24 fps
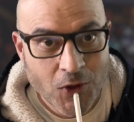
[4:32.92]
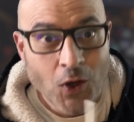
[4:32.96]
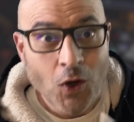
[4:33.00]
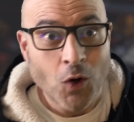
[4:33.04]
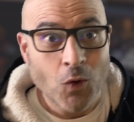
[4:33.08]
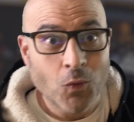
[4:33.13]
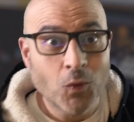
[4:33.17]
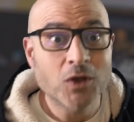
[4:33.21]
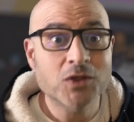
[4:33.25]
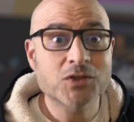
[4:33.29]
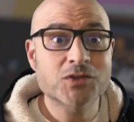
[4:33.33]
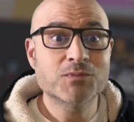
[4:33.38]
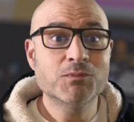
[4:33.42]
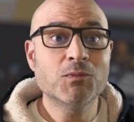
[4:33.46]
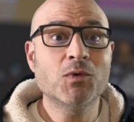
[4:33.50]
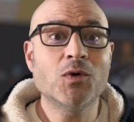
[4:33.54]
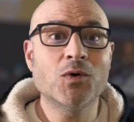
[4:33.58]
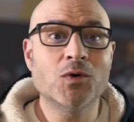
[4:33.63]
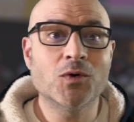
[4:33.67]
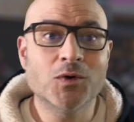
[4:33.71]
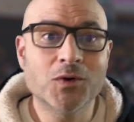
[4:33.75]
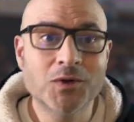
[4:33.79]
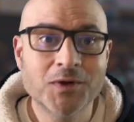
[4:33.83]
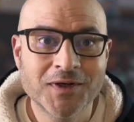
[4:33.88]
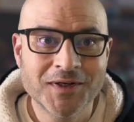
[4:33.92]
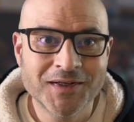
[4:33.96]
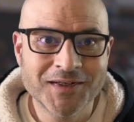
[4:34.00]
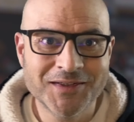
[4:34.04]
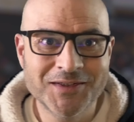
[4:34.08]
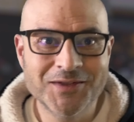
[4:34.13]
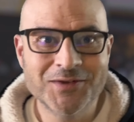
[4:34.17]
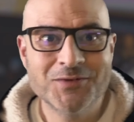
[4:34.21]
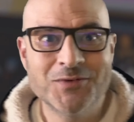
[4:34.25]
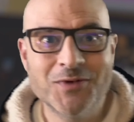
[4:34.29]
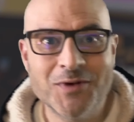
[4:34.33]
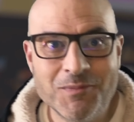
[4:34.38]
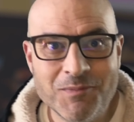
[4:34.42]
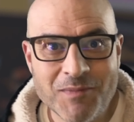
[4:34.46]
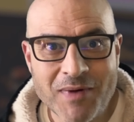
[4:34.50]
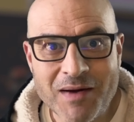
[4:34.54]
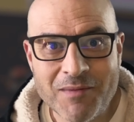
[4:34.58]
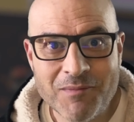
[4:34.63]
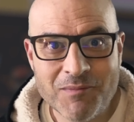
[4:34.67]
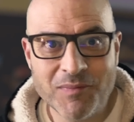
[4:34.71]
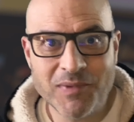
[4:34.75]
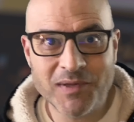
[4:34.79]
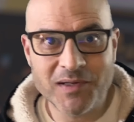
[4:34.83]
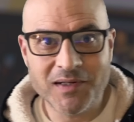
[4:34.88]
What's more, you
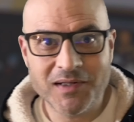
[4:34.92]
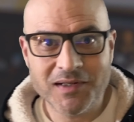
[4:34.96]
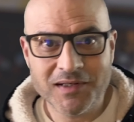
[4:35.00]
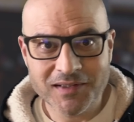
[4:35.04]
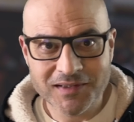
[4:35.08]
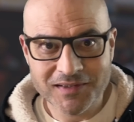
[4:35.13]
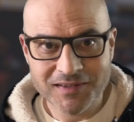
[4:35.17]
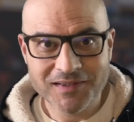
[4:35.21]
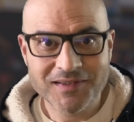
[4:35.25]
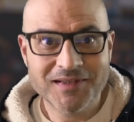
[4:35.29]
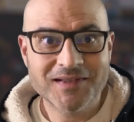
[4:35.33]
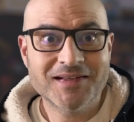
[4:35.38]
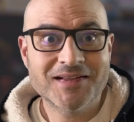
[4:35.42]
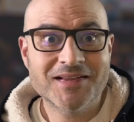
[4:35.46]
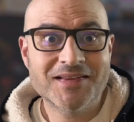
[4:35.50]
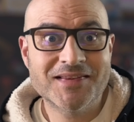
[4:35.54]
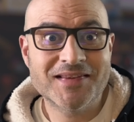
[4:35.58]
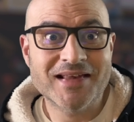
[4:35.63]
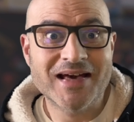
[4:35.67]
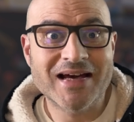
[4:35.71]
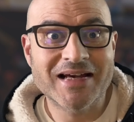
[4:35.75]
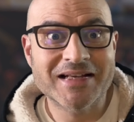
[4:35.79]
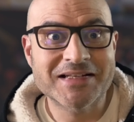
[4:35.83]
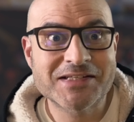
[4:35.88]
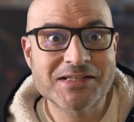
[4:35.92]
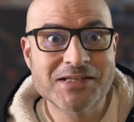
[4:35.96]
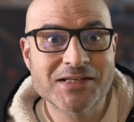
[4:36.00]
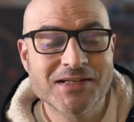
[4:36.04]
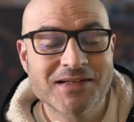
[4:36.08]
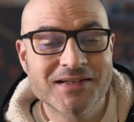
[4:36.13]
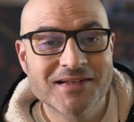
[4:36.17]
remember that